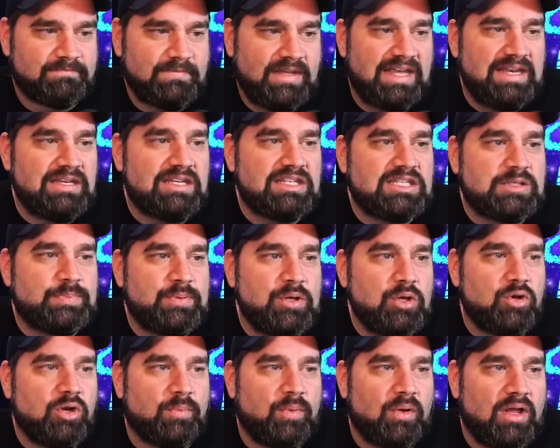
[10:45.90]

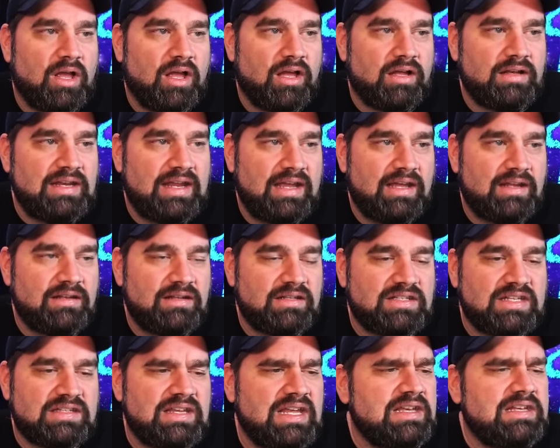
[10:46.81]
Indisputable, huh, Dan?
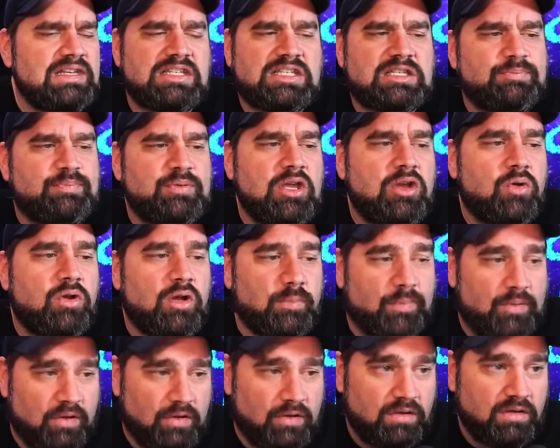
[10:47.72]
This is
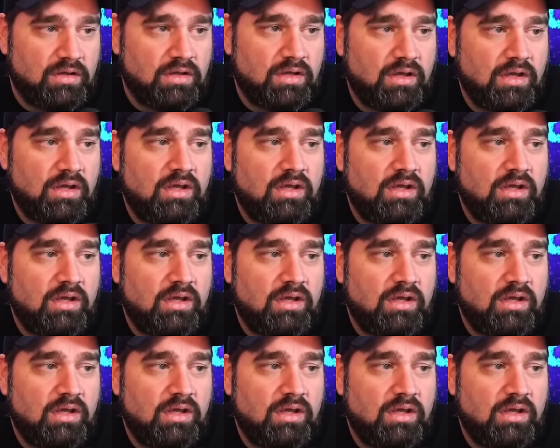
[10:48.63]
indisputable.